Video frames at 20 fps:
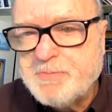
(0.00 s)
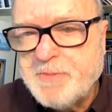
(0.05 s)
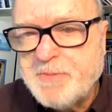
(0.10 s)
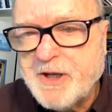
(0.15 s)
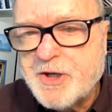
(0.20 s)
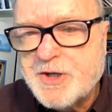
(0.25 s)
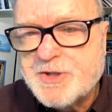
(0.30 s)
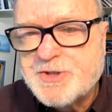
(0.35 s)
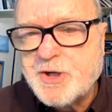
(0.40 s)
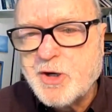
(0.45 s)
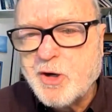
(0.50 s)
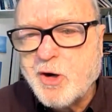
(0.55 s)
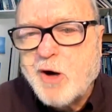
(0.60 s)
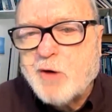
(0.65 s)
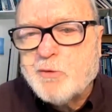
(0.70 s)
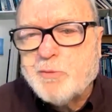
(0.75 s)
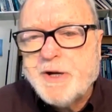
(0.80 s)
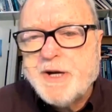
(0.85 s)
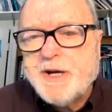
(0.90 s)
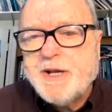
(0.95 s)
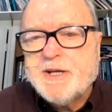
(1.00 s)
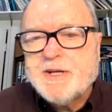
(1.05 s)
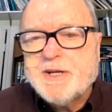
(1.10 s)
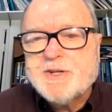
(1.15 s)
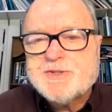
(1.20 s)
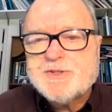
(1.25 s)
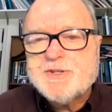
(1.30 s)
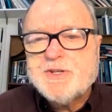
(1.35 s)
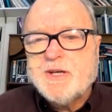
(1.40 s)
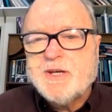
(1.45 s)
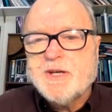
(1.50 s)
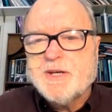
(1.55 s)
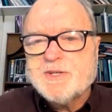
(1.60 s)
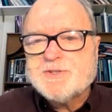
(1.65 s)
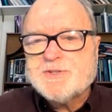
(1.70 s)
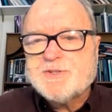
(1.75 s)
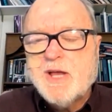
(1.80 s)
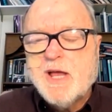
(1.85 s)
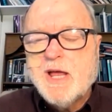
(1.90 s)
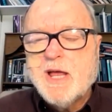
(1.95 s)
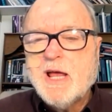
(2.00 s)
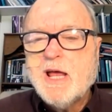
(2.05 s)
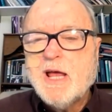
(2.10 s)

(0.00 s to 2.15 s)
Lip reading: because it already exists.